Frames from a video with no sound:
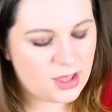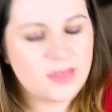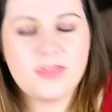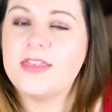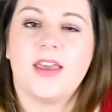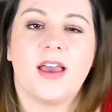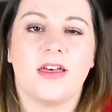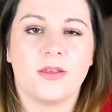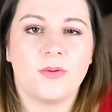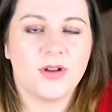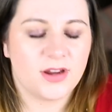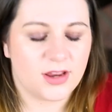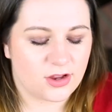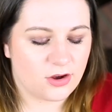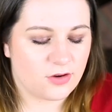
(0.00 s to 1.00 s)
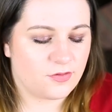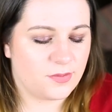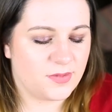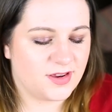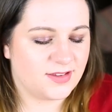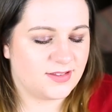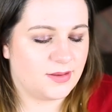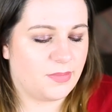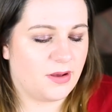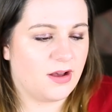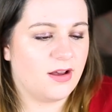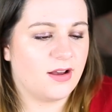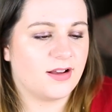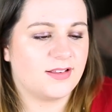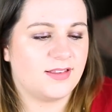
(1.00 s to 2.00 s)
The other one I got from the Disney
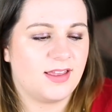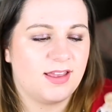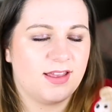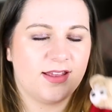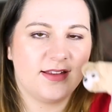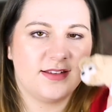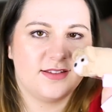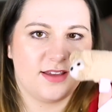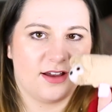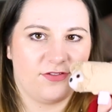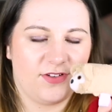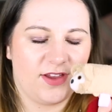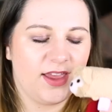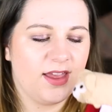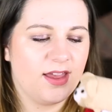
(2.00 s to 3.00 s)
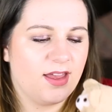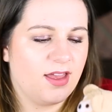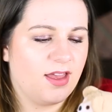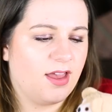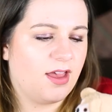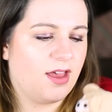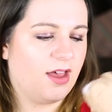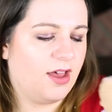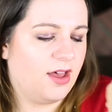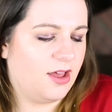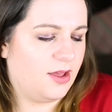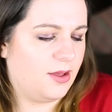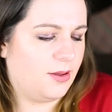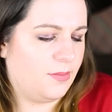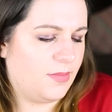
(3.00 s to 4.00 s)
parks is Duffy.
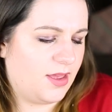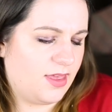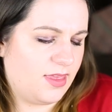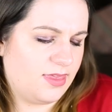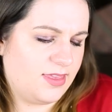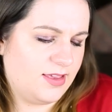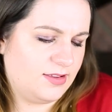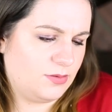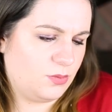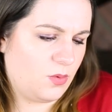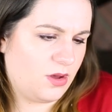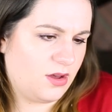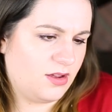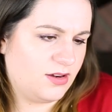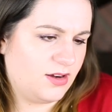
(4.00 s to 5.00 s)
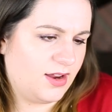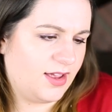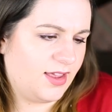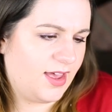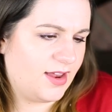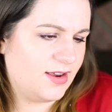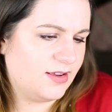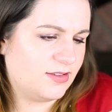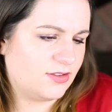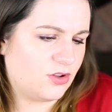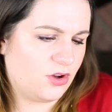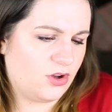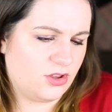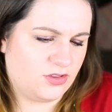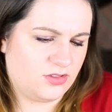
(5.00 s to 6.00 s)
Um, this one, again, has
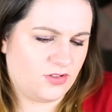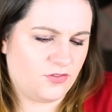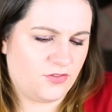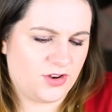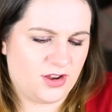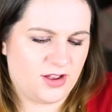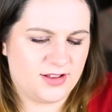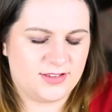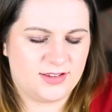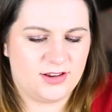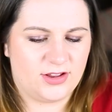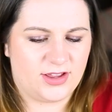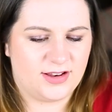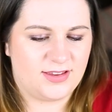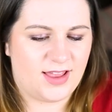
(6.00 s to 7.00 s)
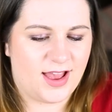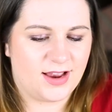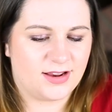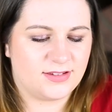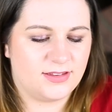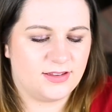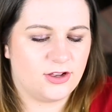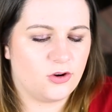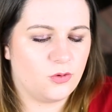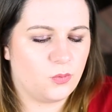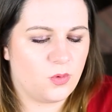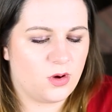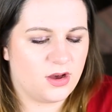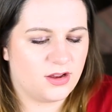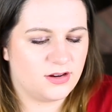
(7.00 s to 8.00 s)
got a sort of a nicer looking tag than the
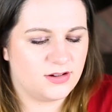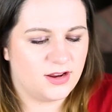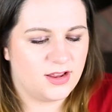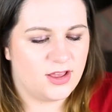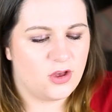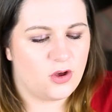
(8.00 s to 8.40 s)
old one.